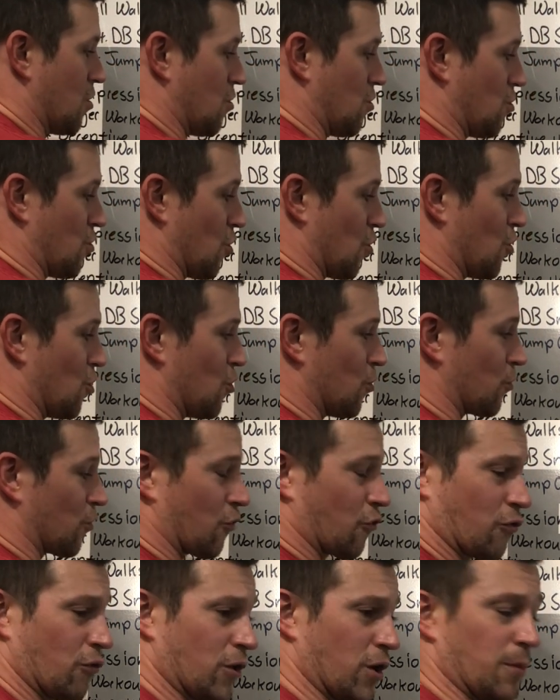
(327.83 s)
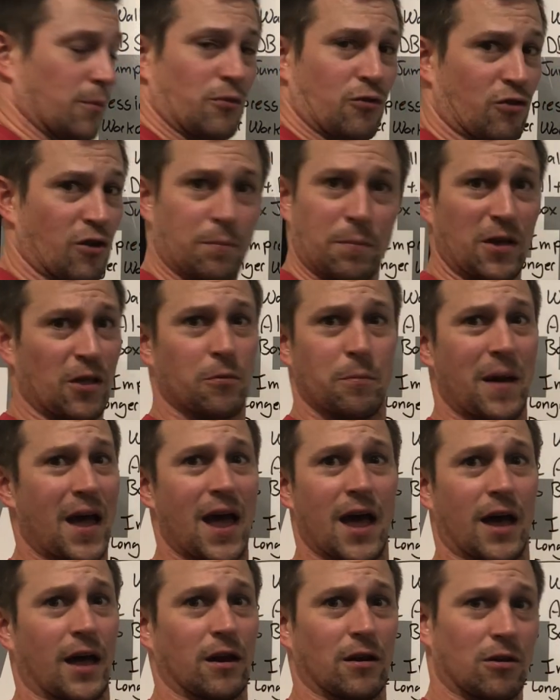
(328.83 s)
Don't trip. Tripping's
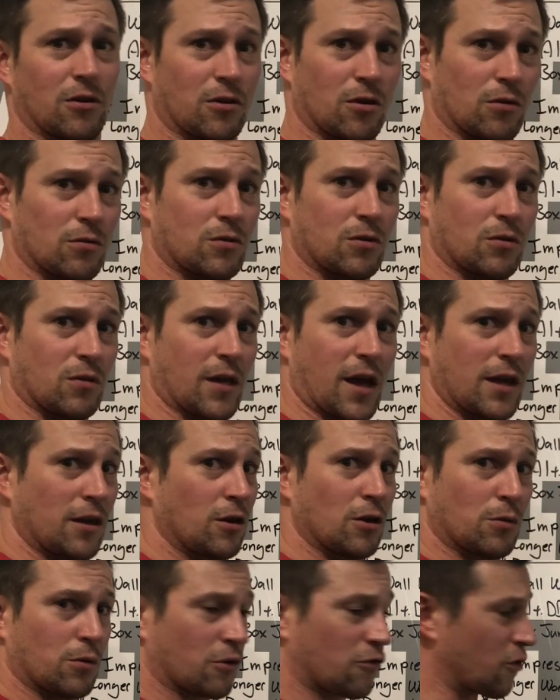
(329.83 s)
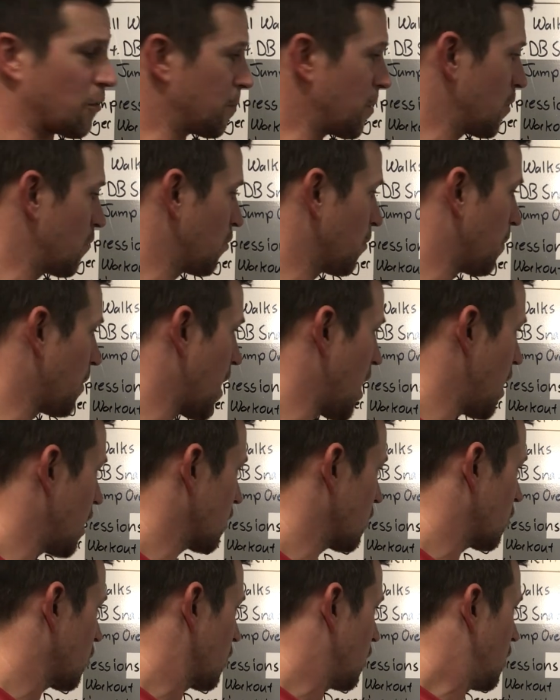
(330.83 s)
bad. Don't do that. You don't want to trip over the box.